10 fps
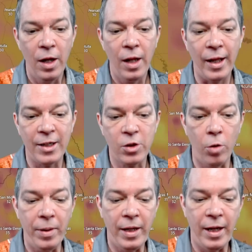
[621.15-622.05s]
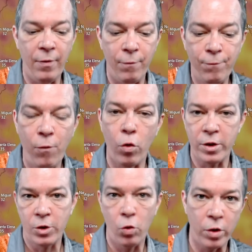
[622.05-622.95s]
Like, it's going to be getting
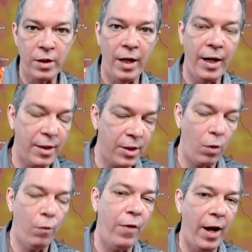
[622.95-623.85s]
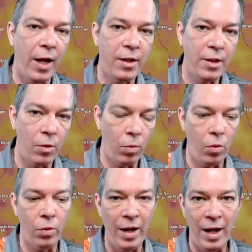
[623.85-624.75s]
forced towards land so fast it
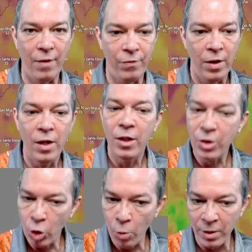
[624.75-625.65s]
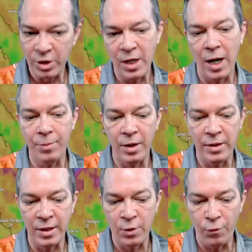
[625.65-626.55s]
won't have too much time to
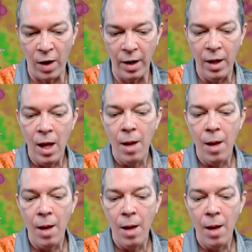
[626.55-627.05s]
intensify,